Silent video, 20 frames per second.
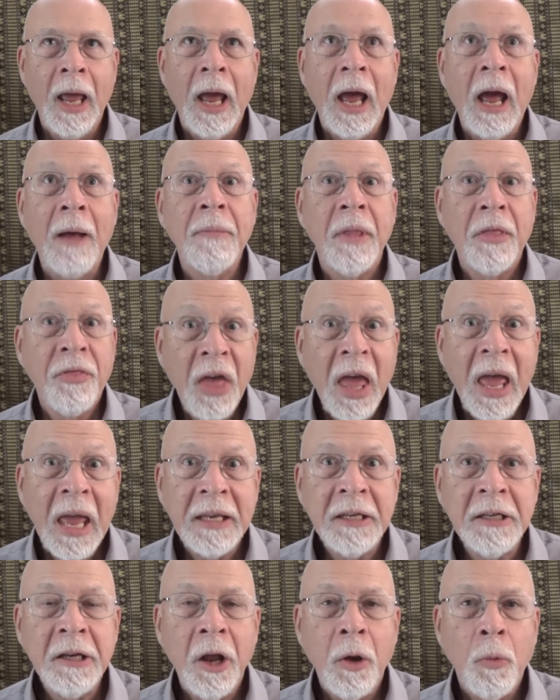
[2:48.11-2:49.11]

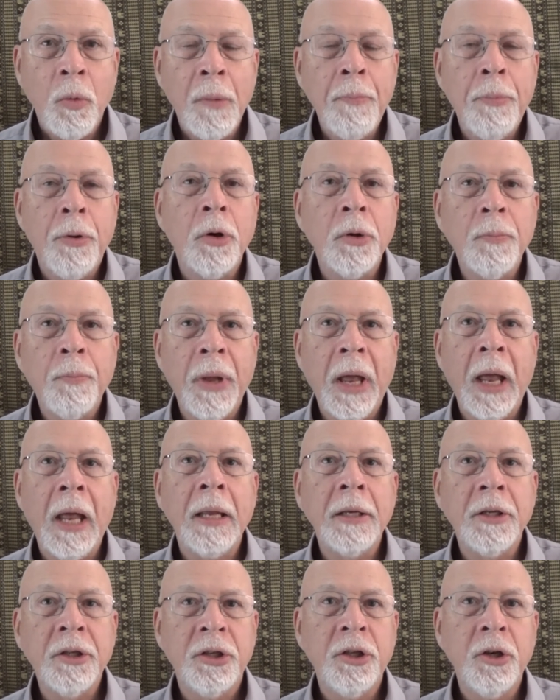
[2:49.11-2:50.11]
Then we put
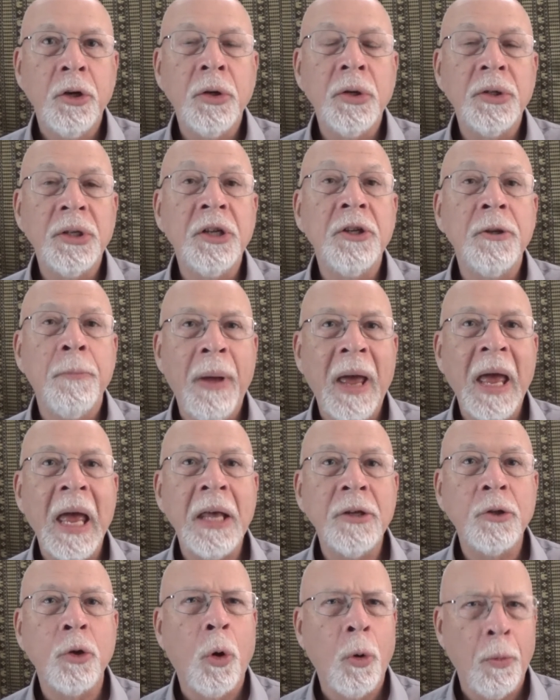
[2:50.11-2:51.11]
students into
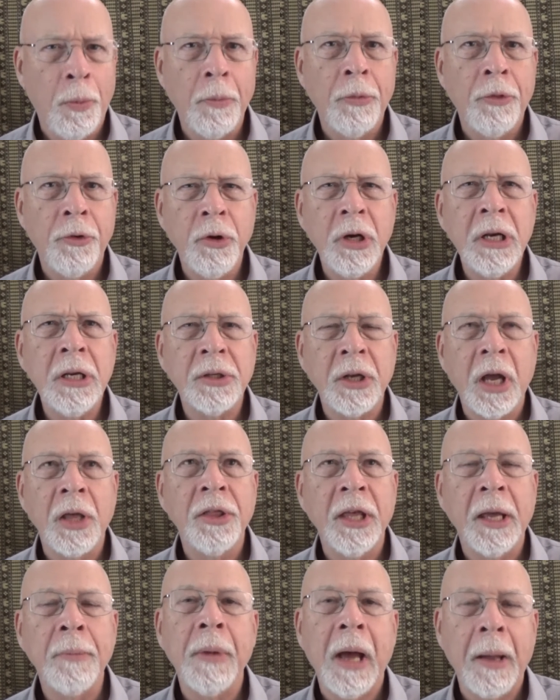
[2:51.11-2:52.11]
pairs, or 3s I
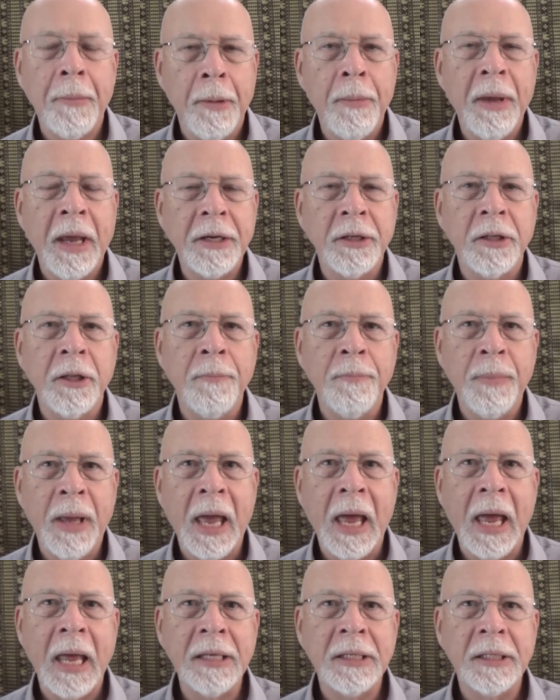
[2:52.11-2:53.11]
think might be better than
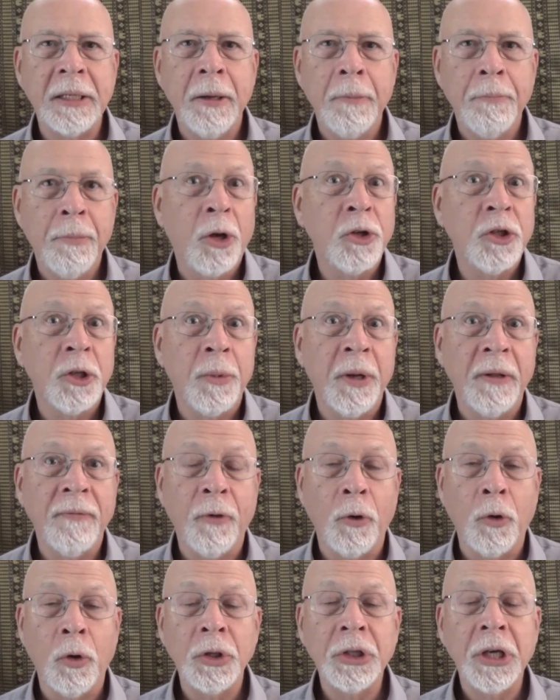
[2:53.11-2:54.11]
pairs, possibly
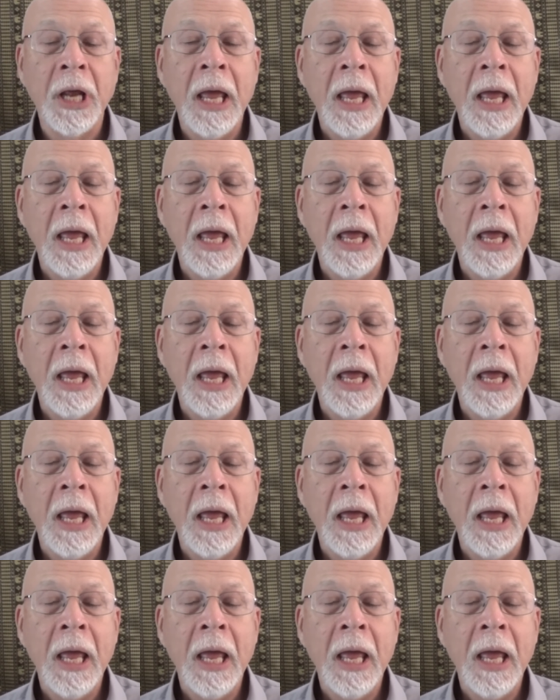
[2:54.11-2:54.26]
4s,